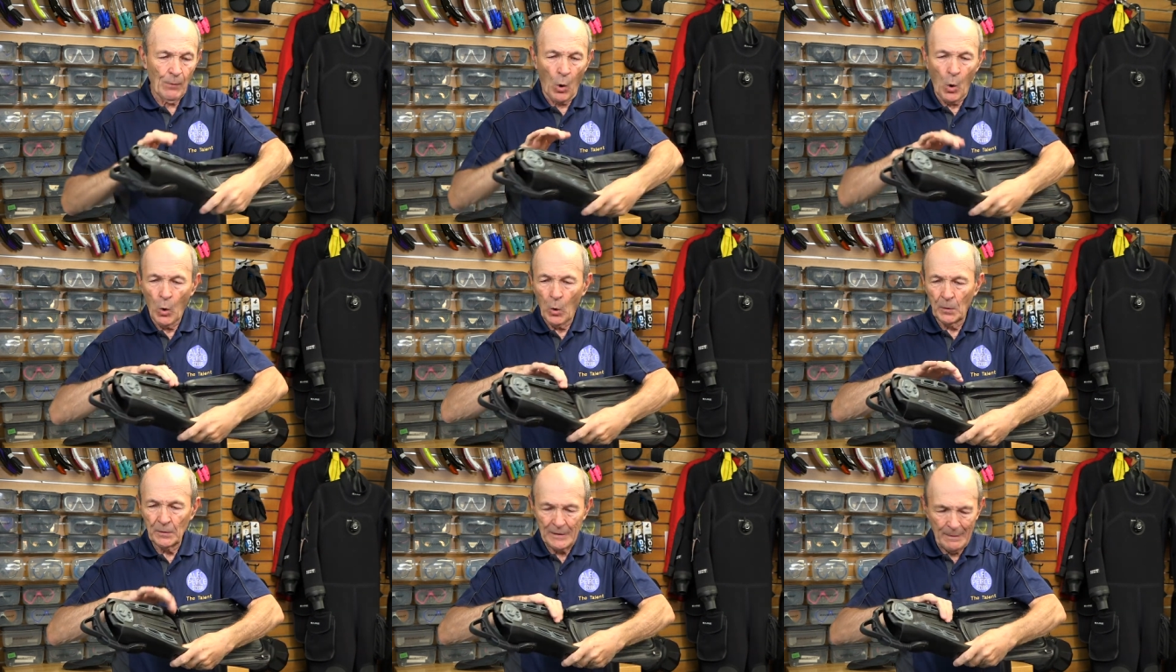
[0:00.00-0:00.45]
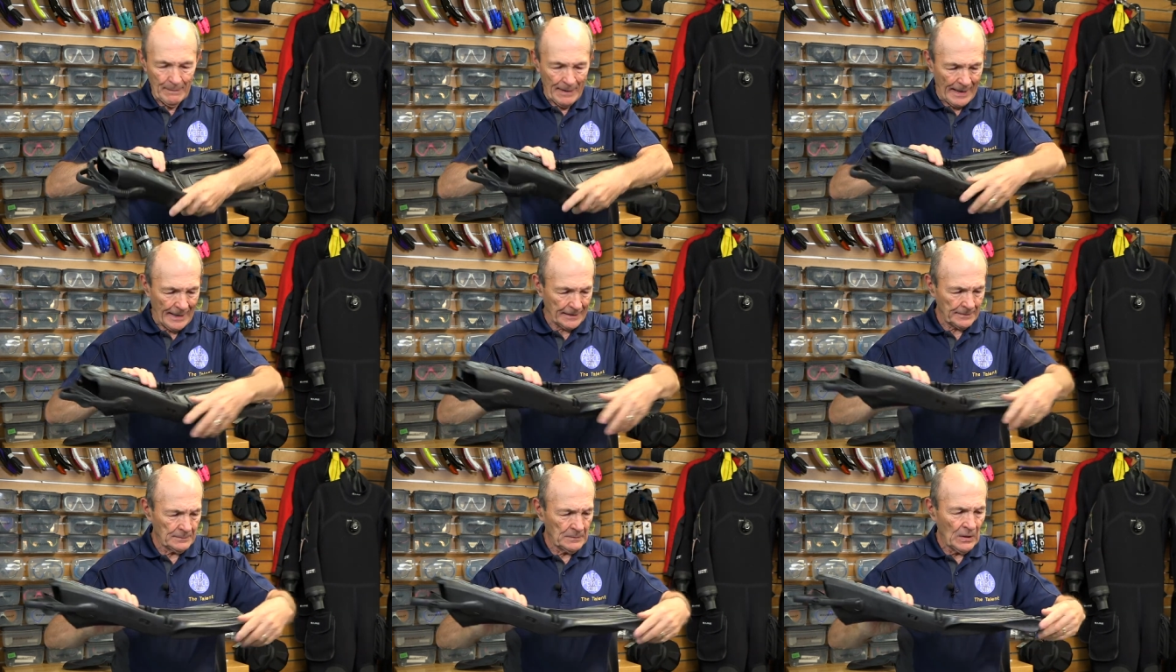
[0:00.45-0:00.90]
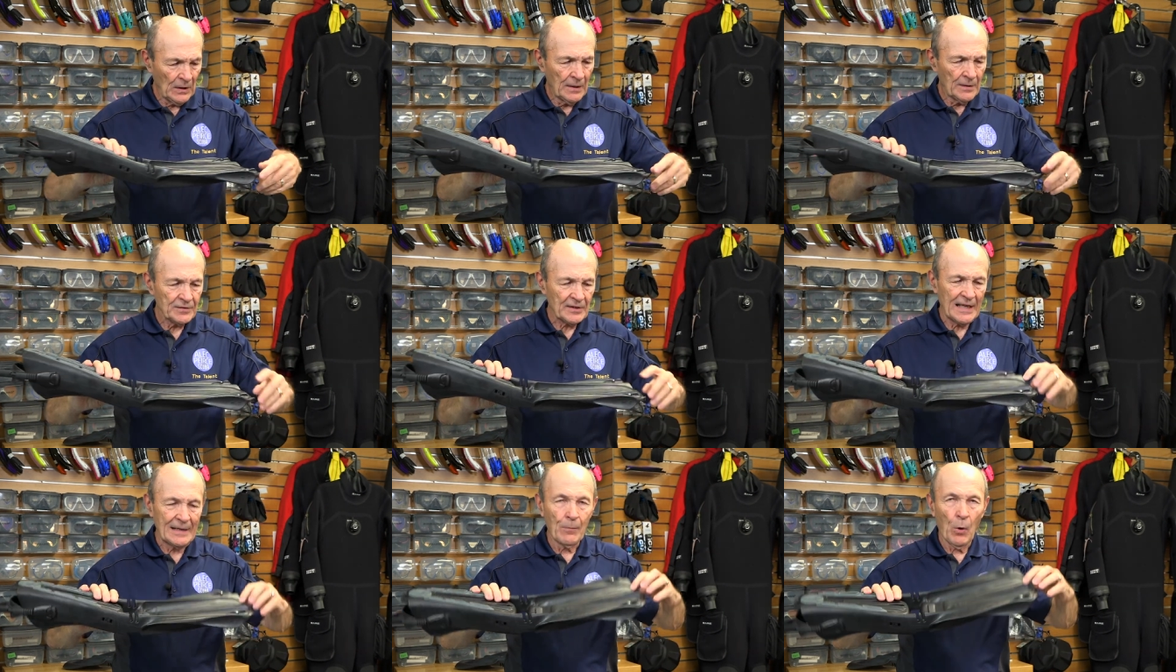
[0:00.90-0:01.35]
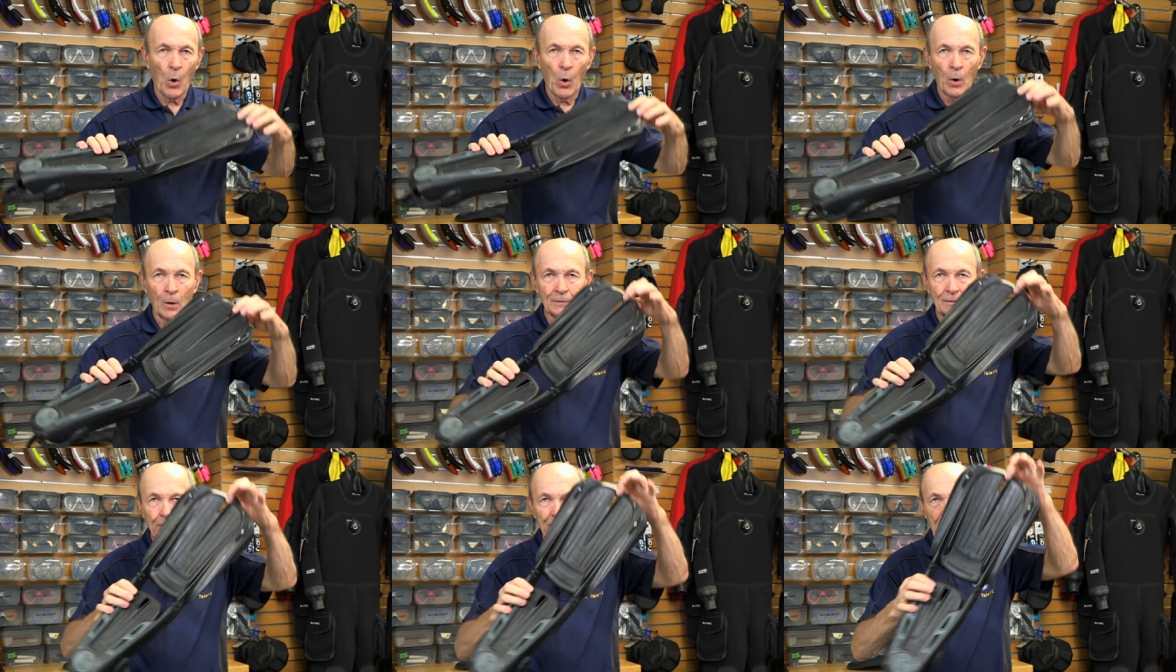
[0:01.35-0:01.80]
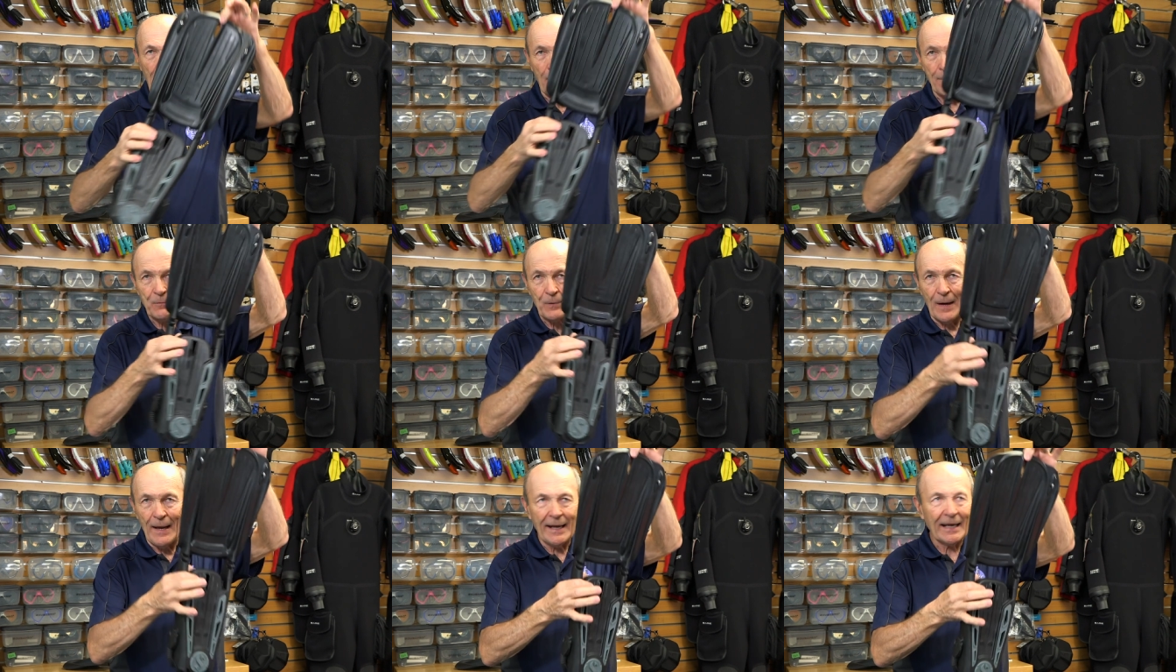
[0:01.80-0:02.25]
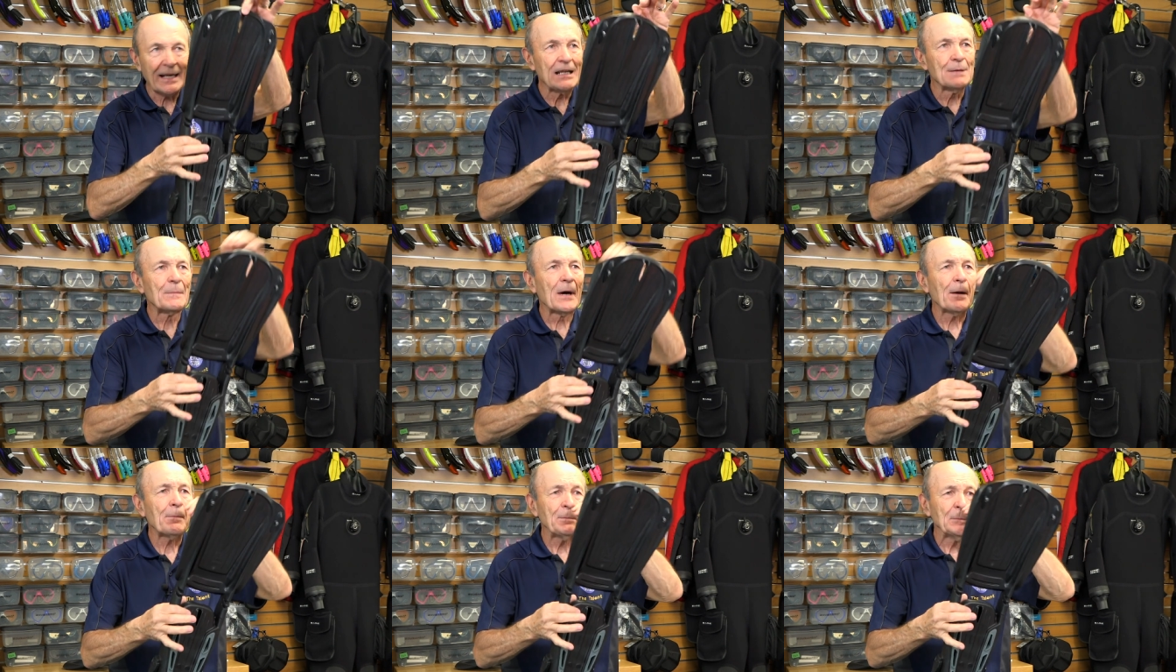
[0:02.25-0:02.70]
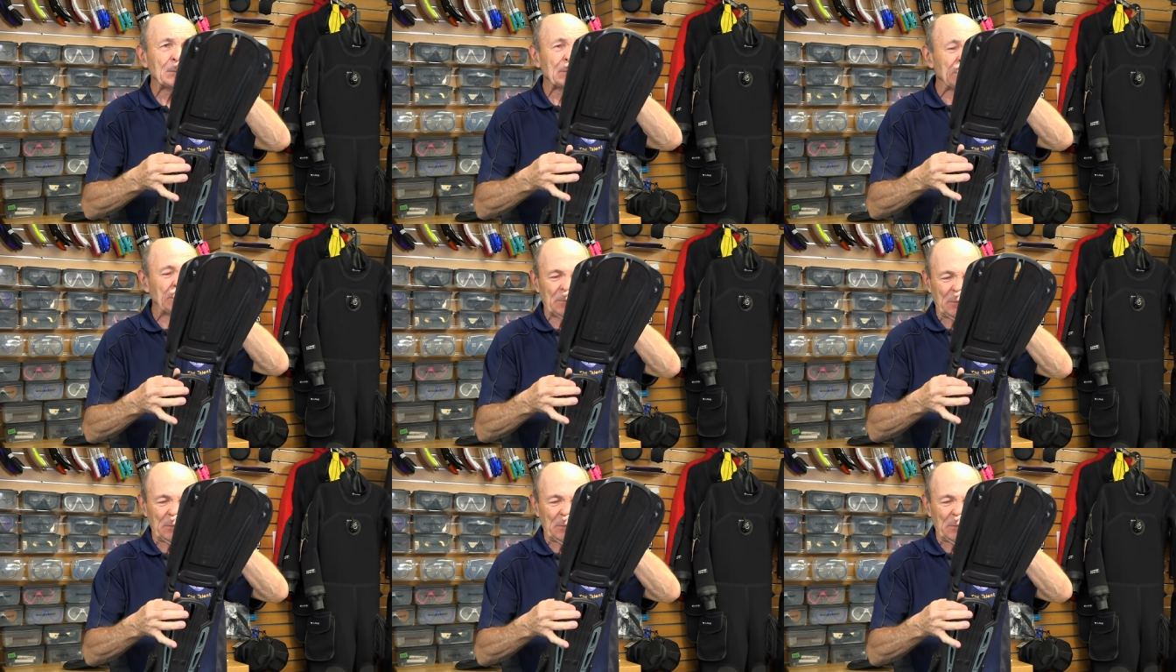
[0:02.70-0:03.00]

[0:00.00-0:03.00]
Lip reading: hole in the bottom, same hole at the top for hanging them up.